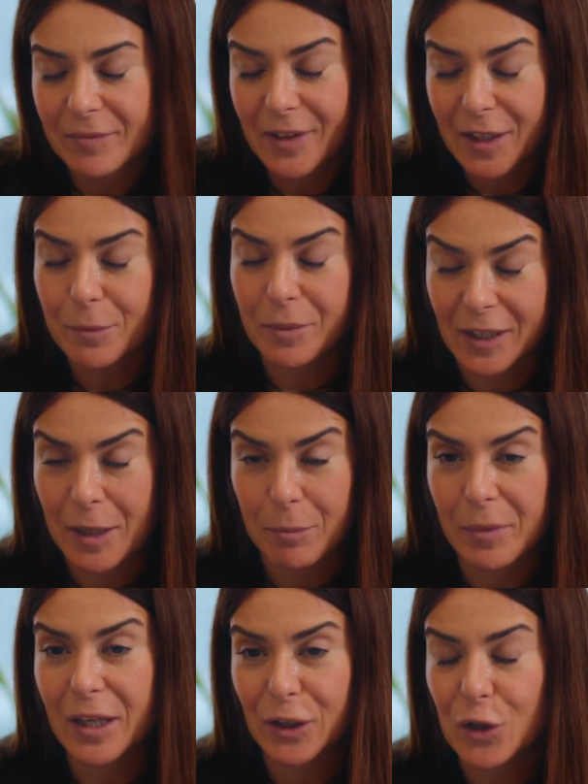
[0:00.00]

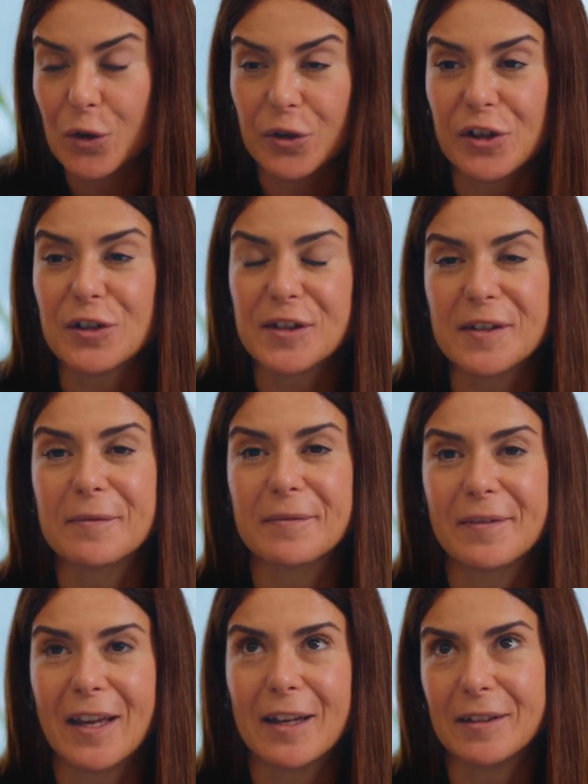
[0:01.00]
keep being curious
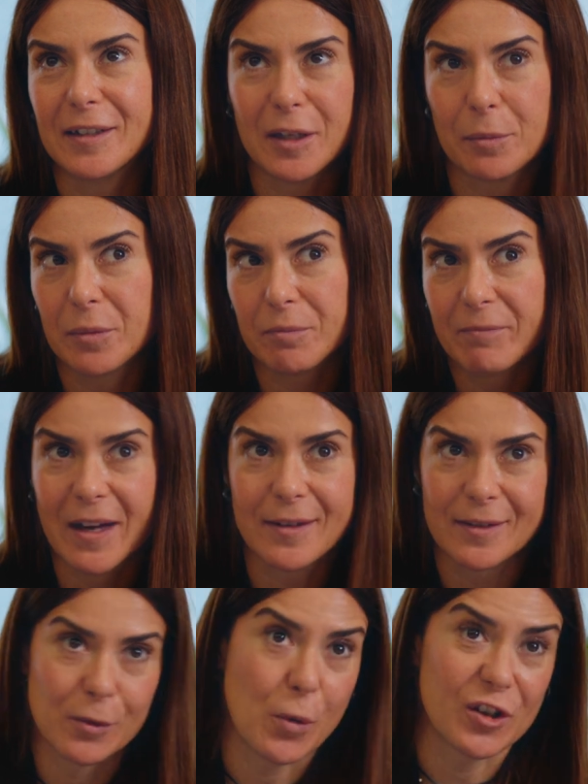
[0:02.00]
and keep
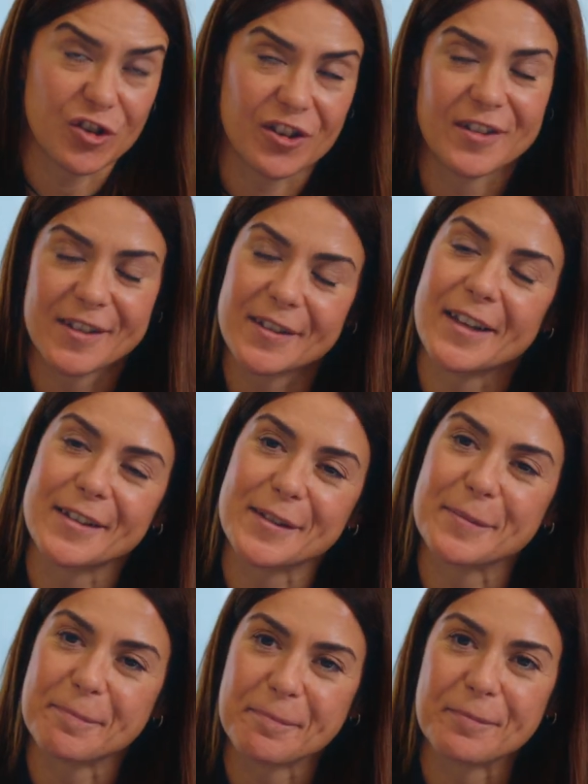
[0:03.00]
ask questions.
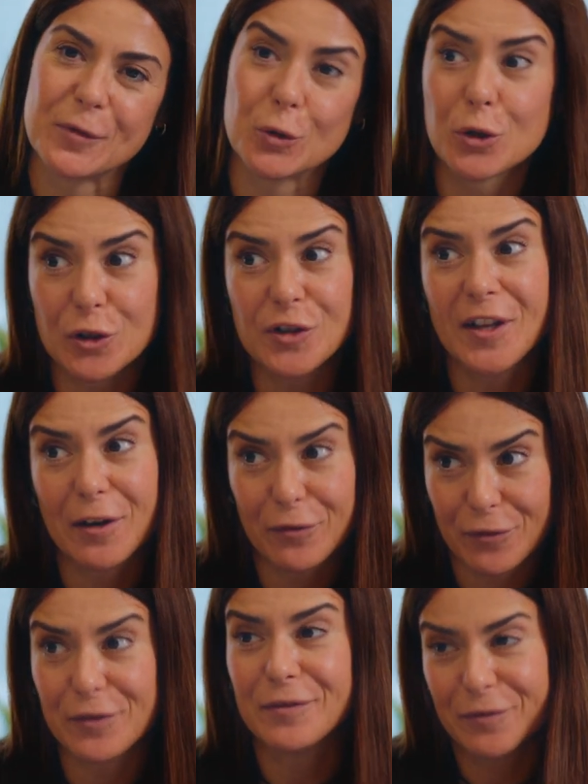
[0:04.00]
Yes, to
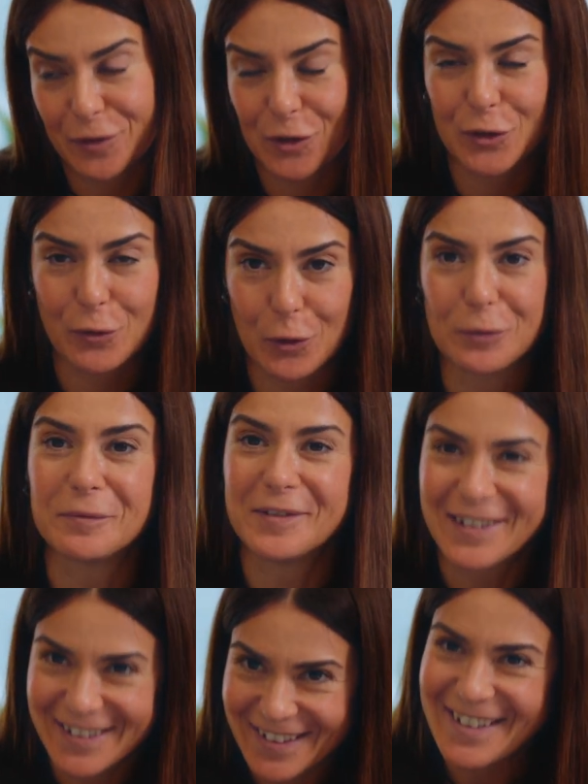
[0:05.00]
yourself first of all.
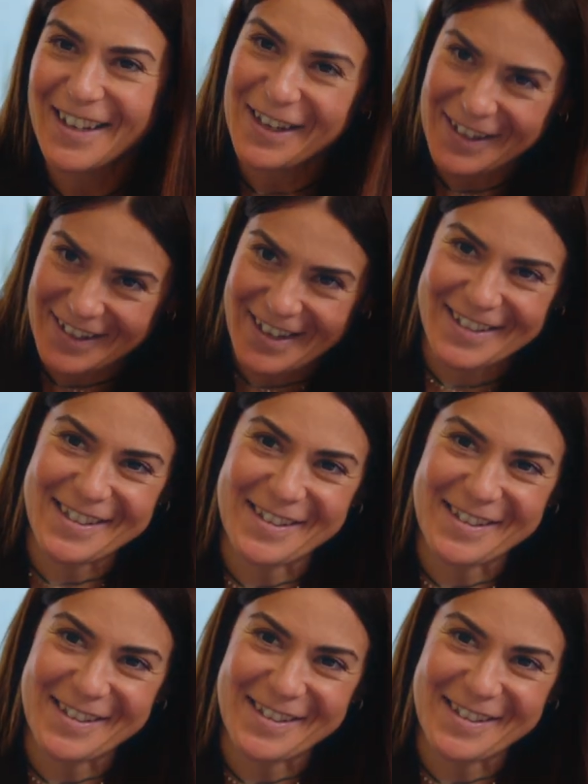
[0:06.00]
Yes.